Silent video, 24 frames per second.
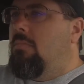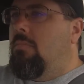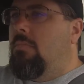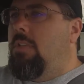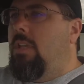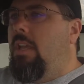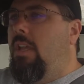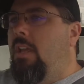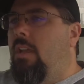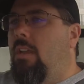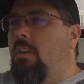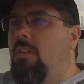
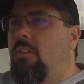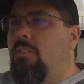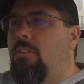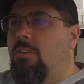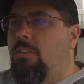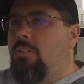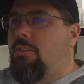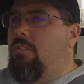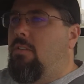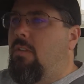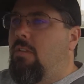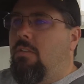yeah,
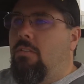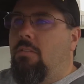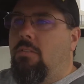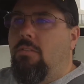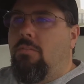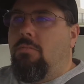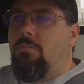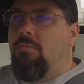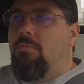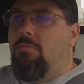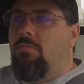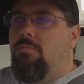just
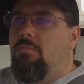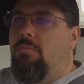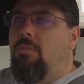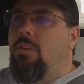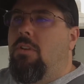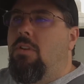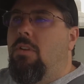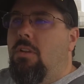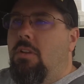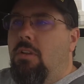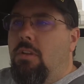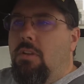the
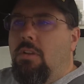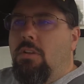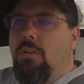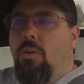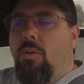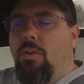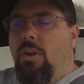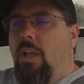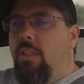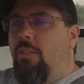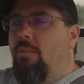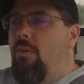
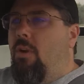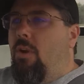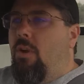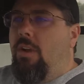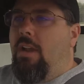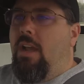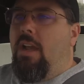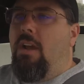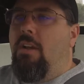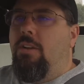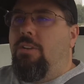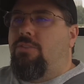going down the road
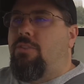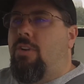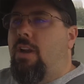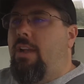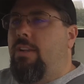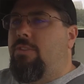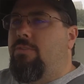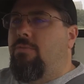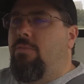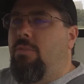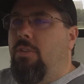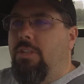now, it
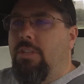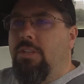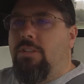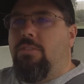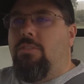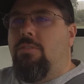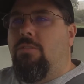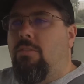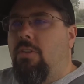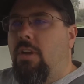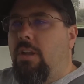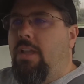tracks really
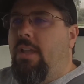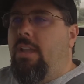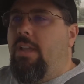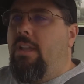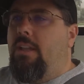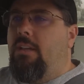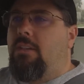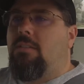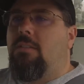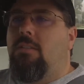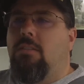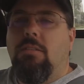
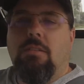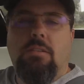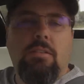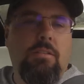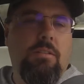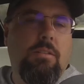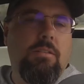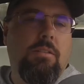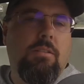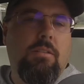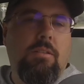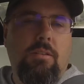straight.
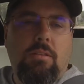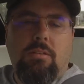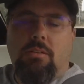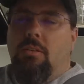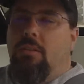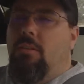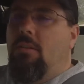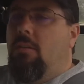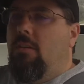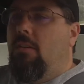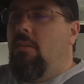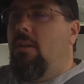
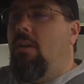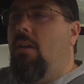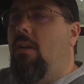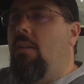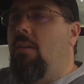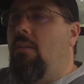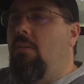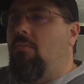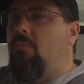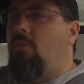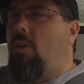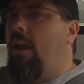
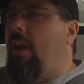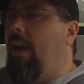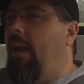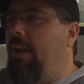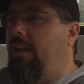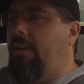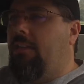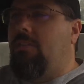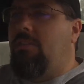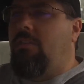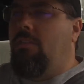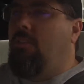The
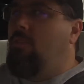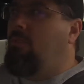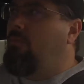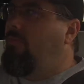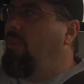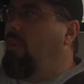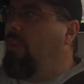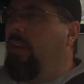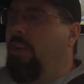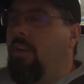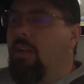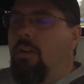ride is still
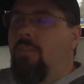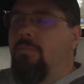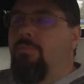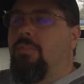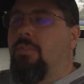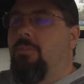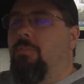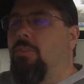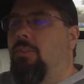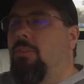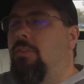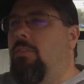very
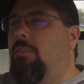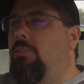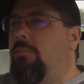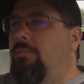comfortable.